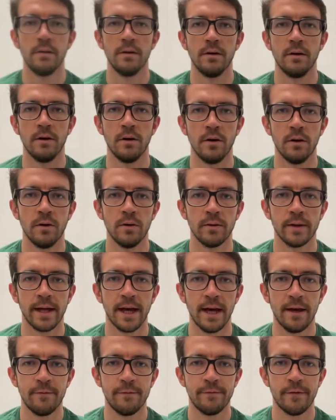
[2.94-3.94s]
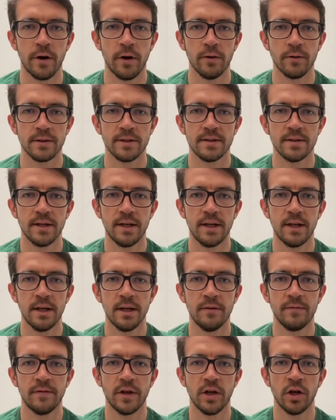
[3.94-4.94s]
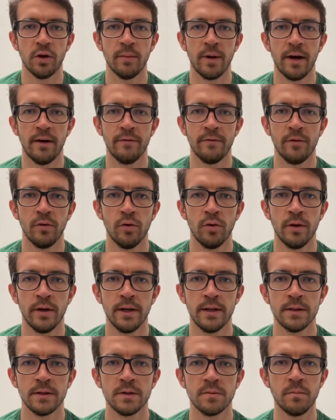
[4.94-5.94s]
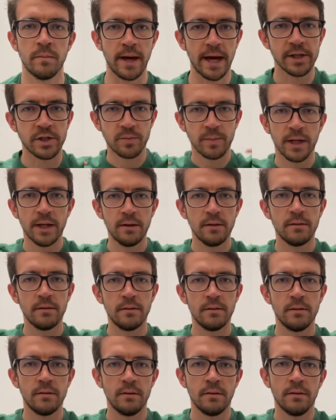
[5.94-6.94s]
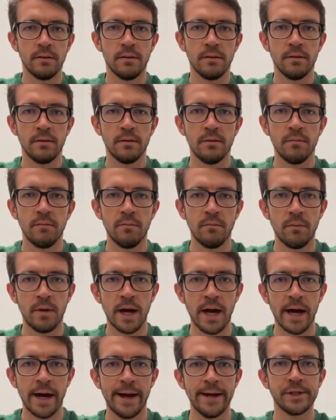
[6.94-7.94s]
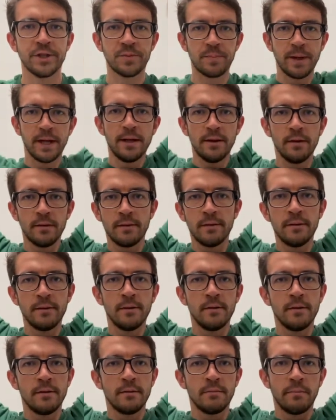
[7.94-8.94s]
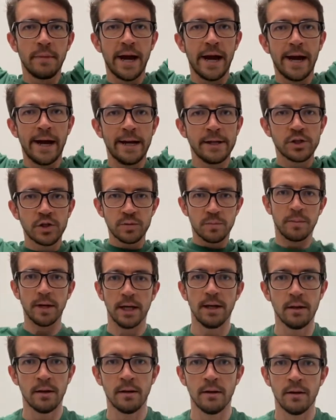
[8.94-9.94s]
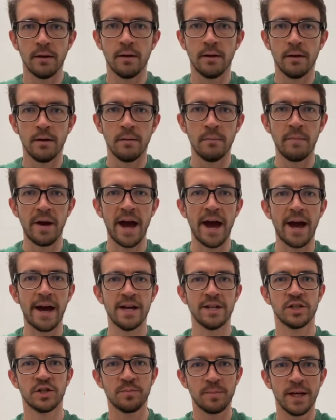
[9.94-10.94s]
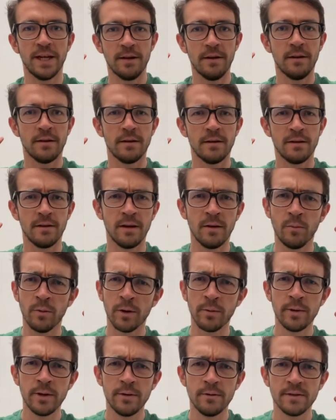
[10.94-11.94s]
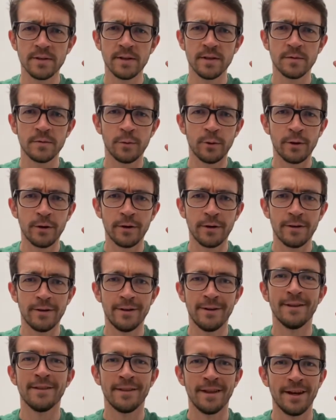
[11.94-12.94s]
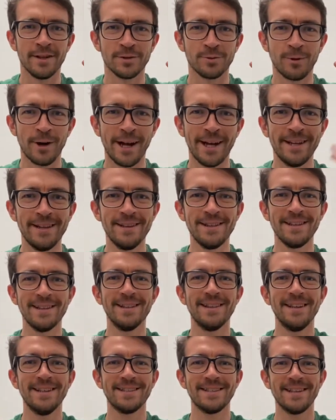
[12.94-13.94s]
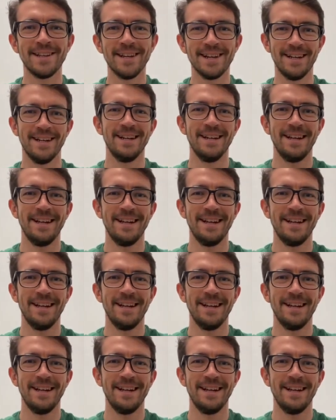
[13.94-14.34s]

Okay, folks, if you hear my voice, match me, match me, match me, match me. And what do we use these for? That's right, listening.